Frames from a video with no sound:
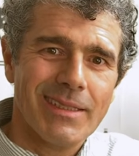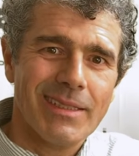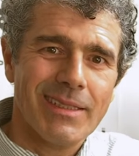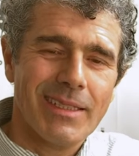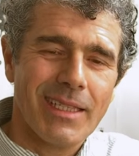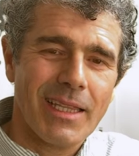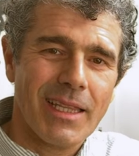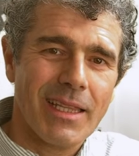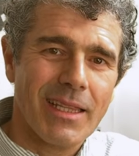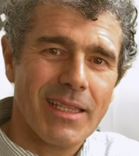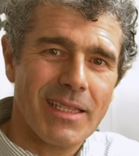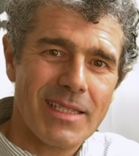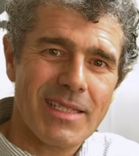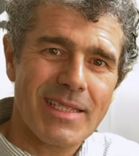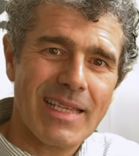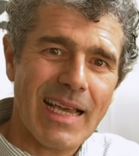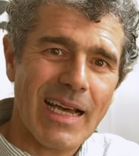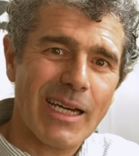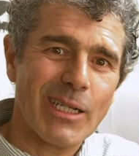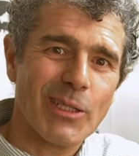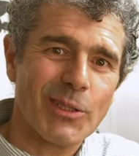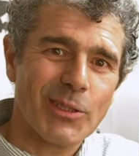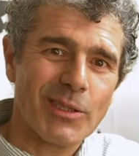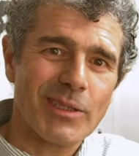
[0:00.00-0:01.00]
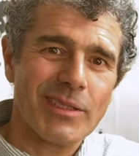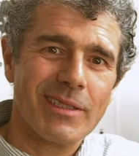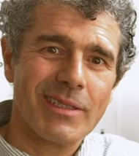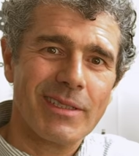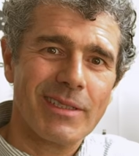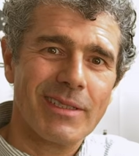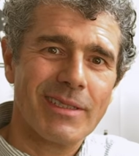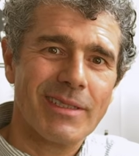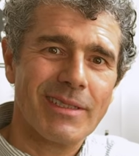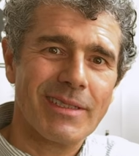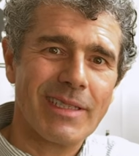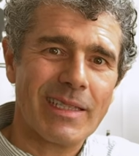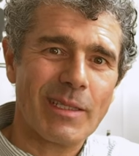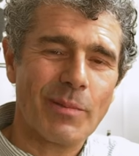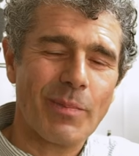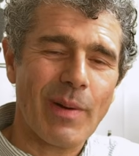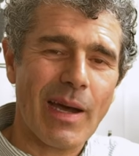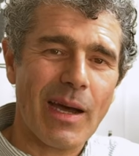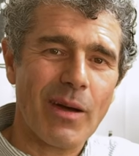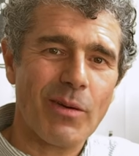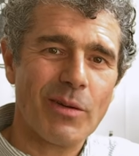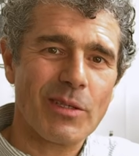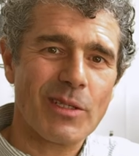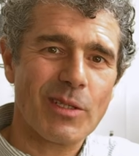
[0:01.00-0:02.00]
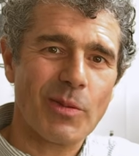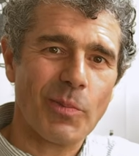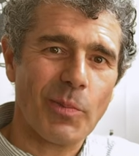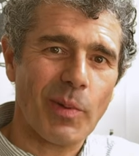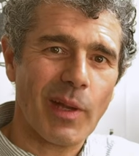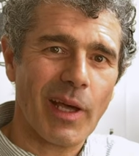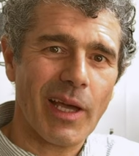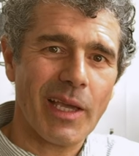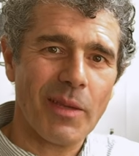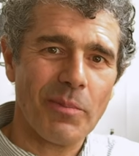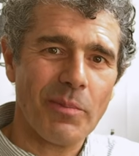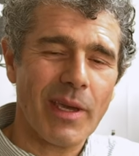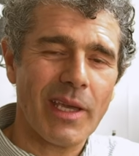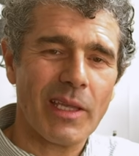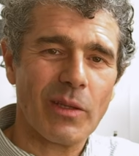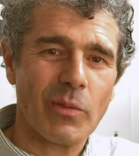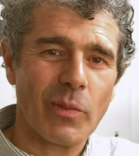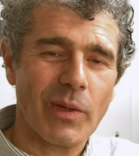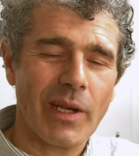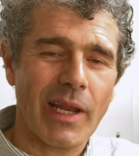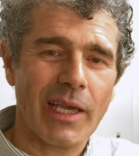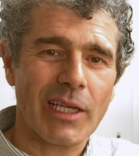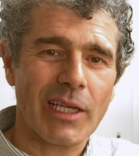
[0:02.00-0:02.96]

the sound that the power supply made when I